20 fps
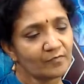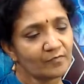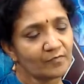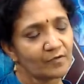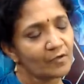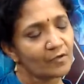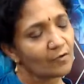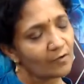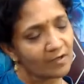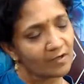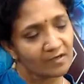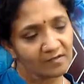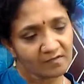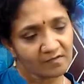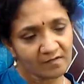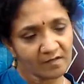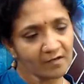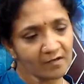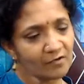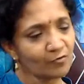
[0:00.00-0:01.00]
So you can
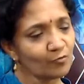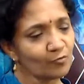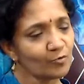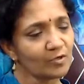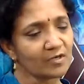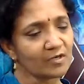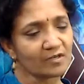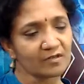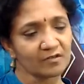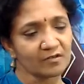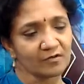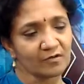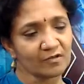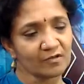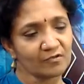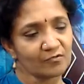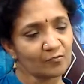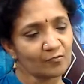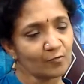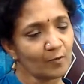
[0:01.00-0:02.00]
still do it.
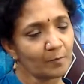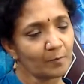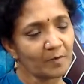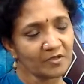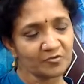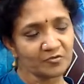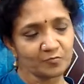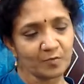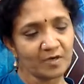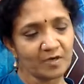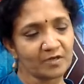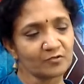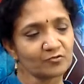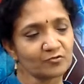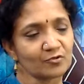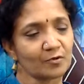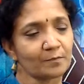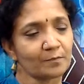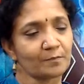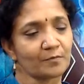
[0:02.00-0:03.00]
It's do a much better
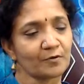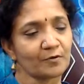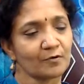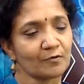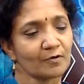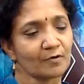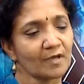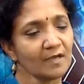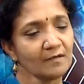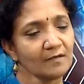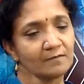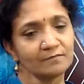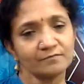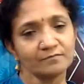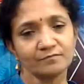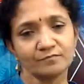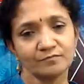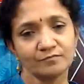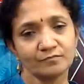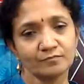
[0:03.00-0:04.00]
job. Okay.
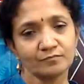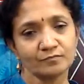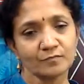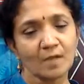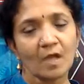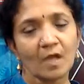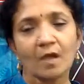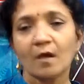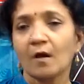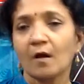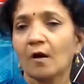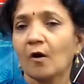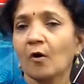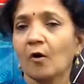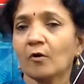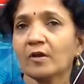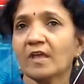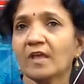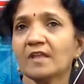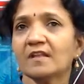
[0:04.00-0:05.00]

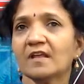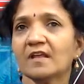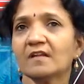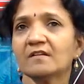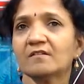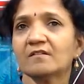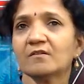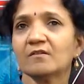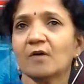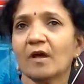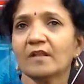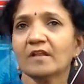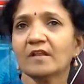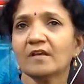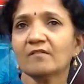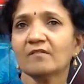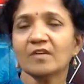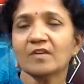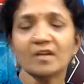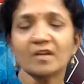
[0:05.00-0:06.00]
Okay then. So I
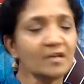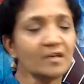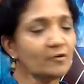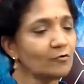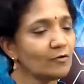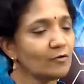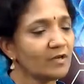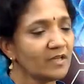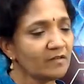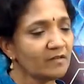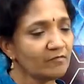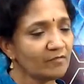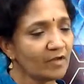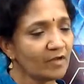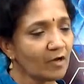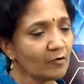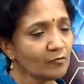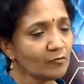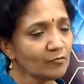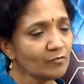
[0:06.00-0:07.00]
think we need to leave
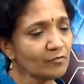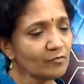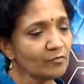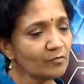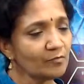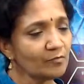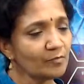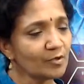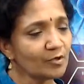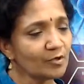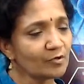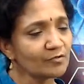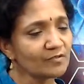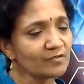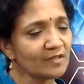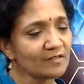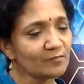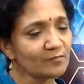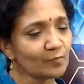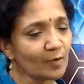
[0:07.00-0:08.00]
now because
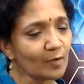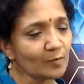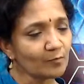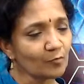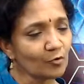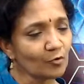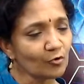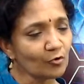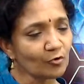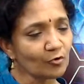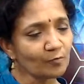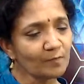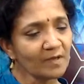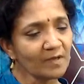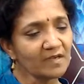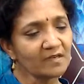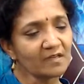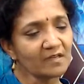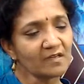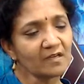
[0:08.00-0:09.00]
there's one more
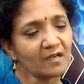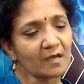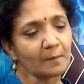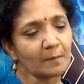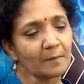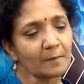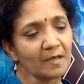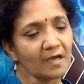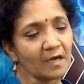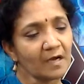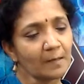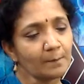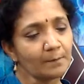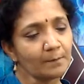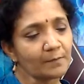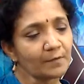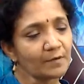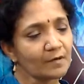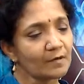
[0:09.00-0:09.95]
meeting coming up.